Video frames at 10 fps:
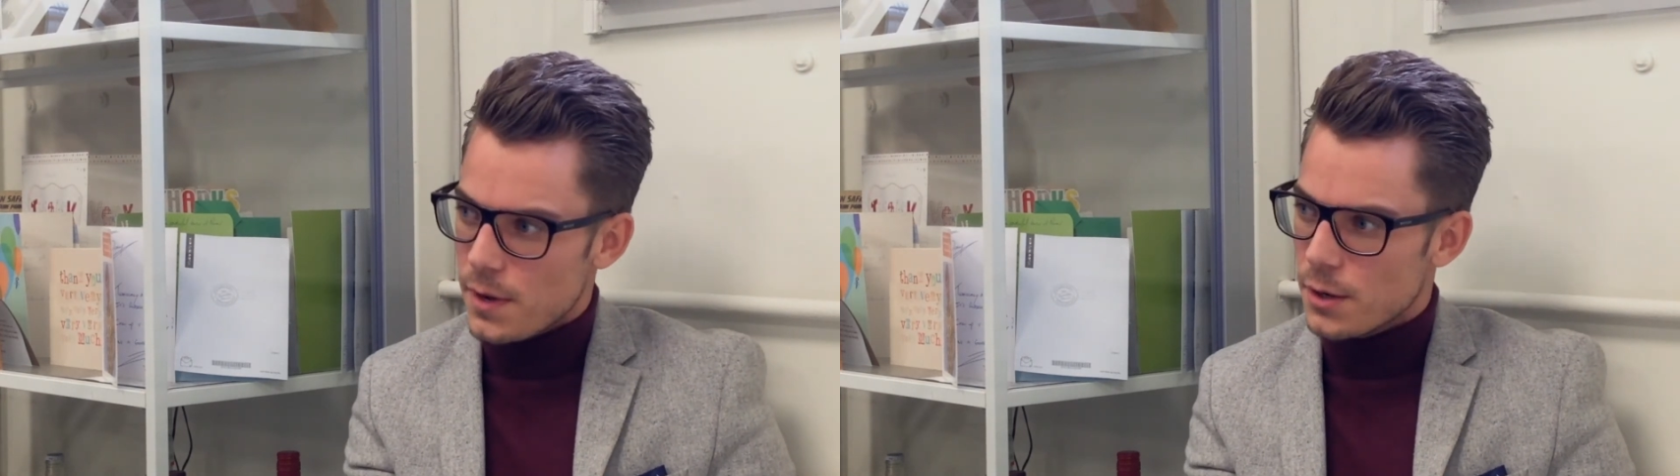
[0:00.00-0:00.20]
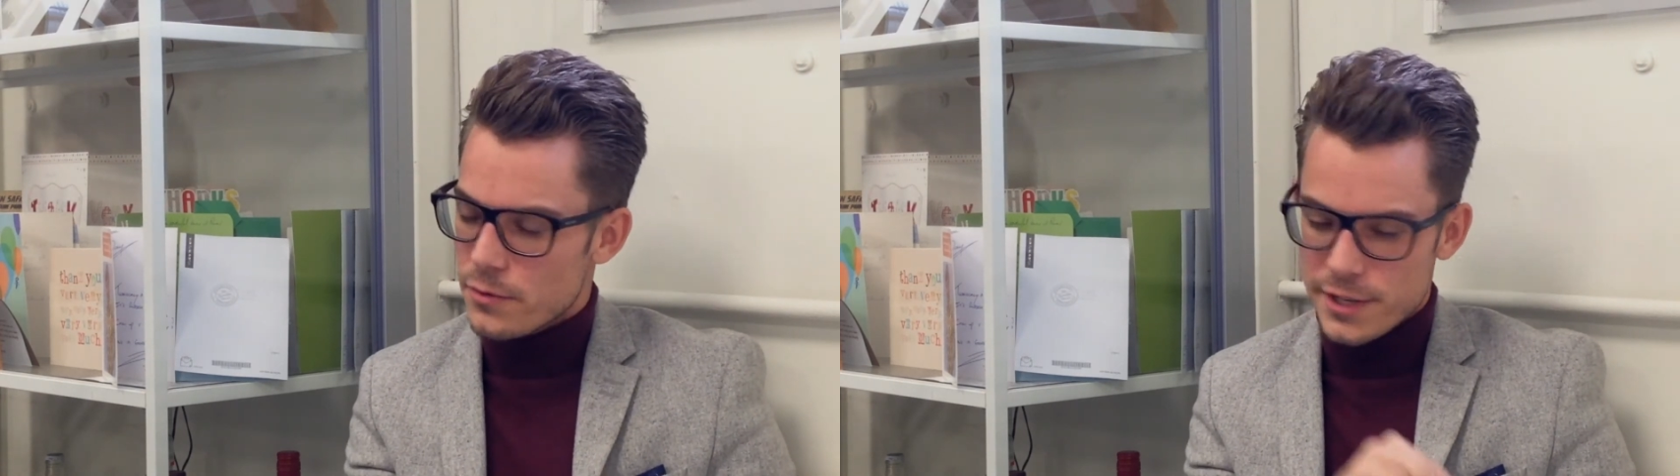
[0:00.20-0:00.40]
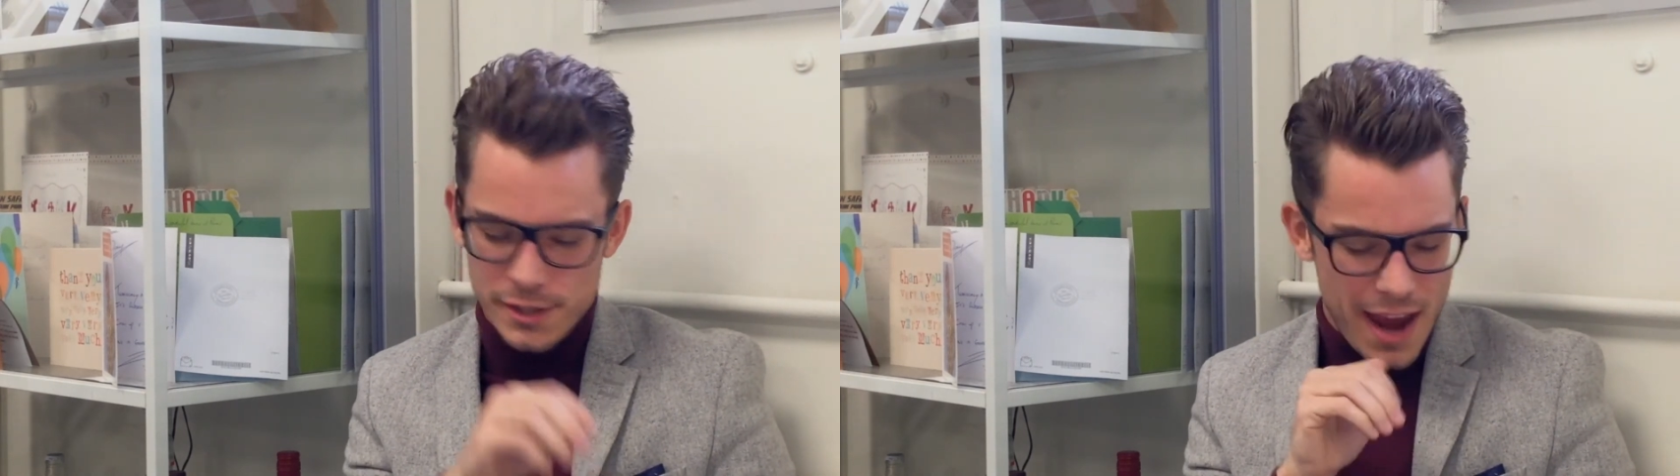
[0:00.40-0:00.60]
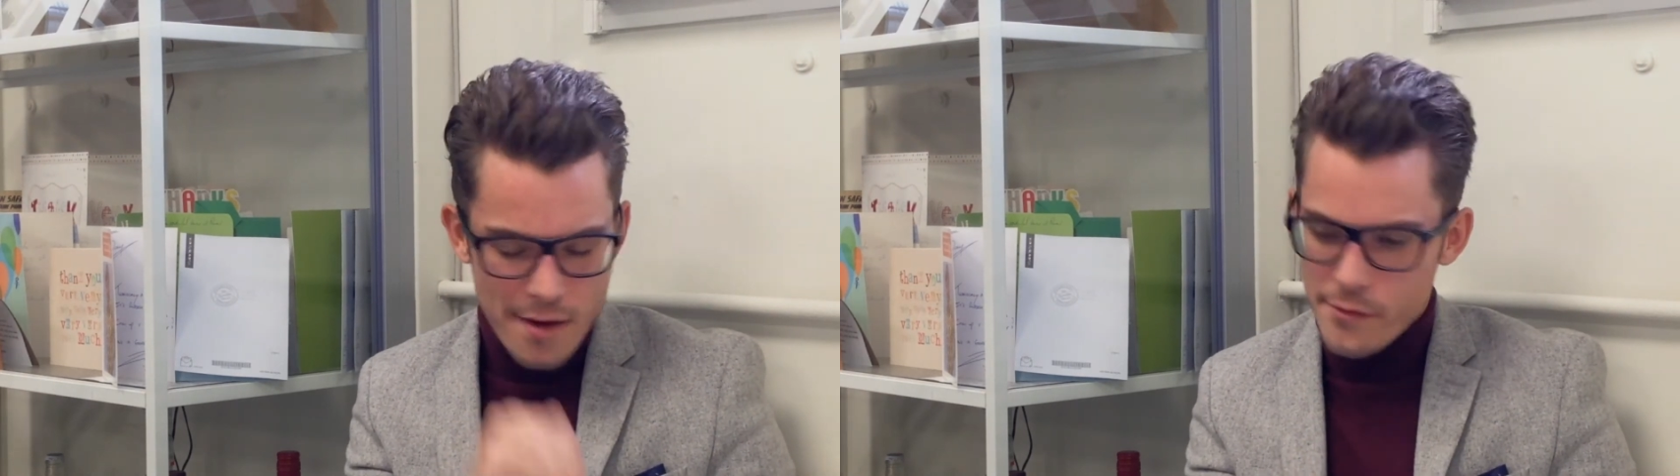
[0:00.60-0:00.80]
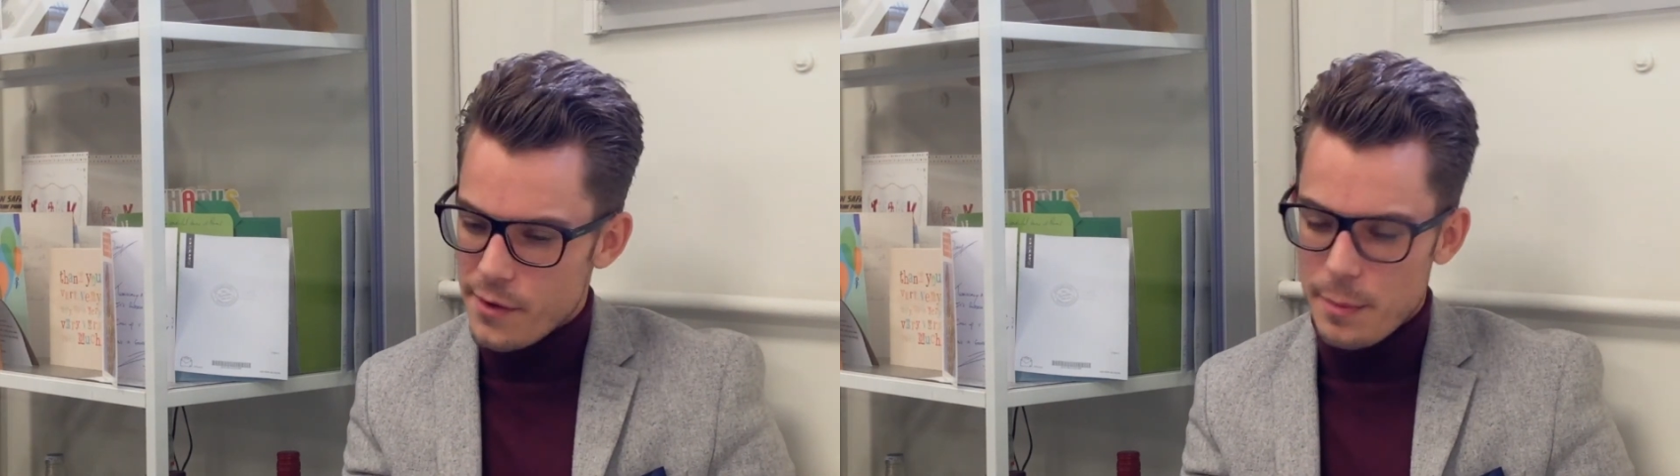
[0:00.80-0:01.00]
I'm going to research
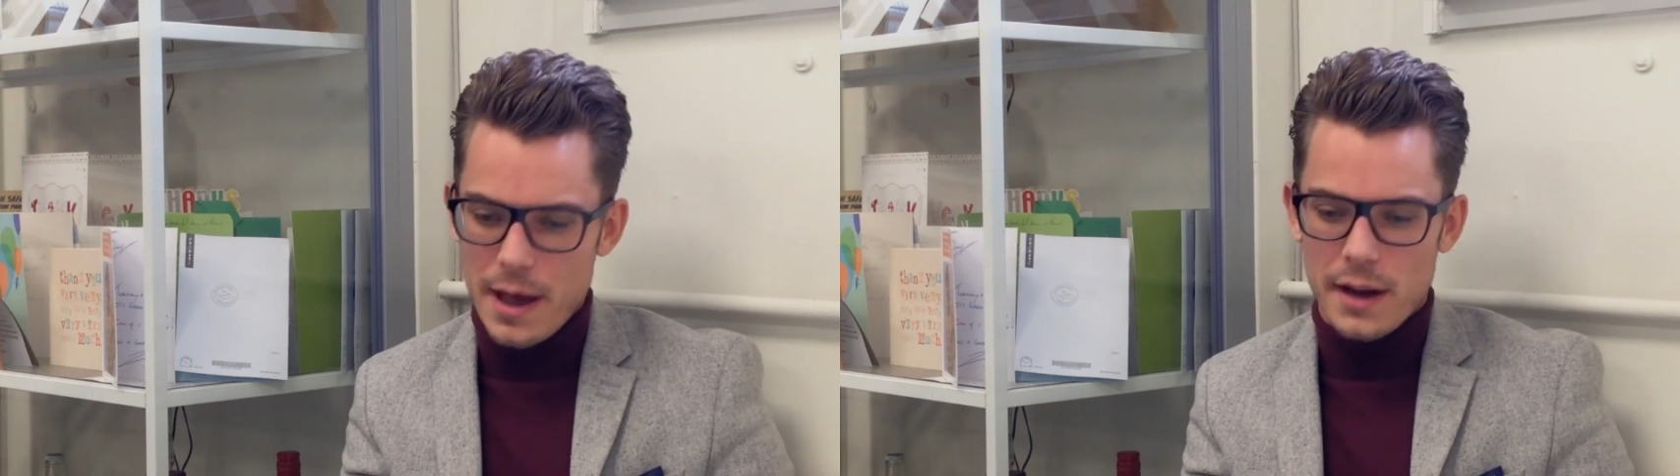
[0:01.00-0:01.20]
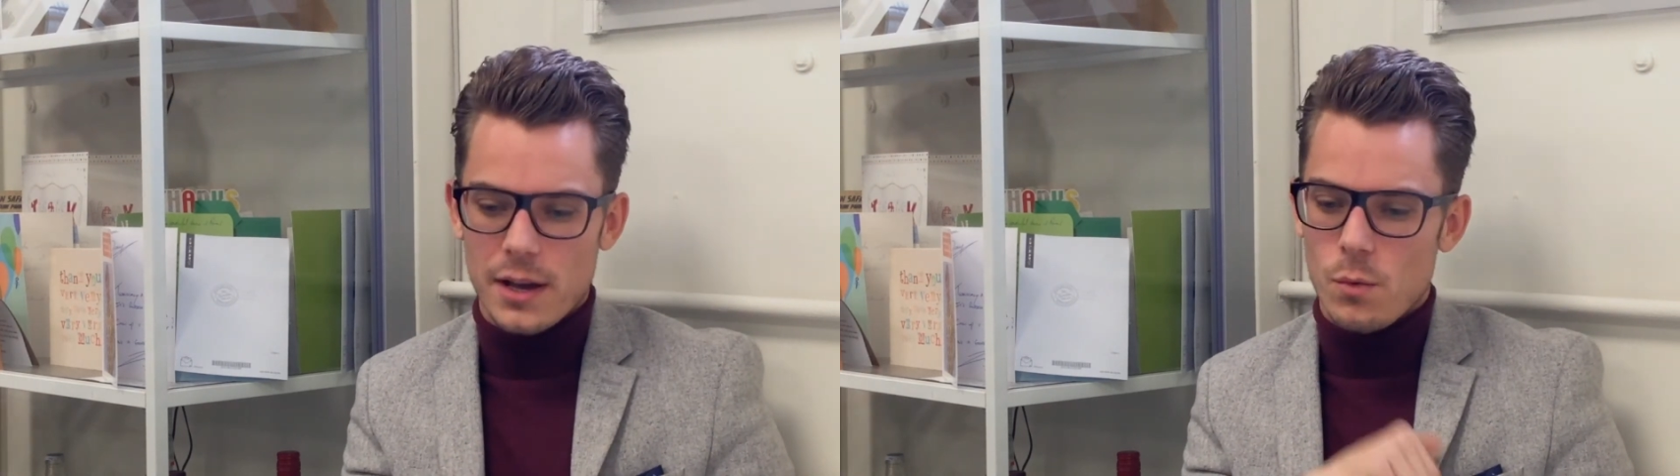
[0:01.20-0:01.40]
everything about it.